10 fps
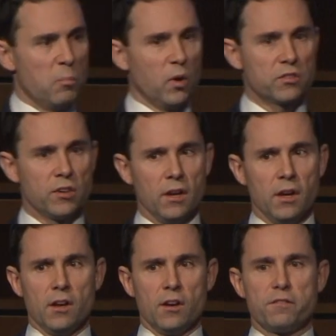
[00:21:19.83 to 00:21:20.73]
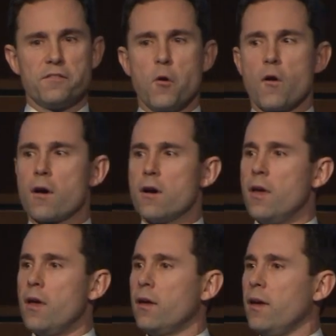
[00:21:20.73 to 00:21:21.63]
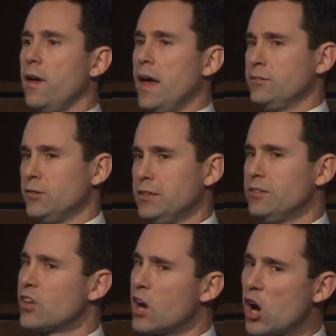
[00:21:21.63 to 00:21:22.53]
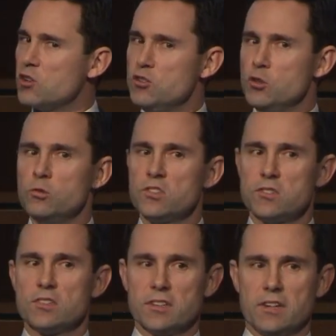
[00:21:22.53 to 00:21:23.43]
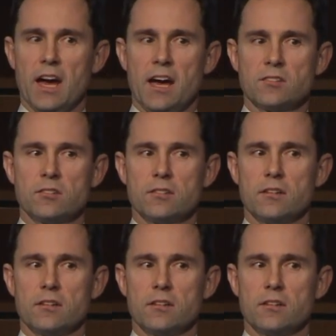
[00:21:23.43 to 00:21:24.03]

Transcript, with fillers: But for entities that aren't used to that,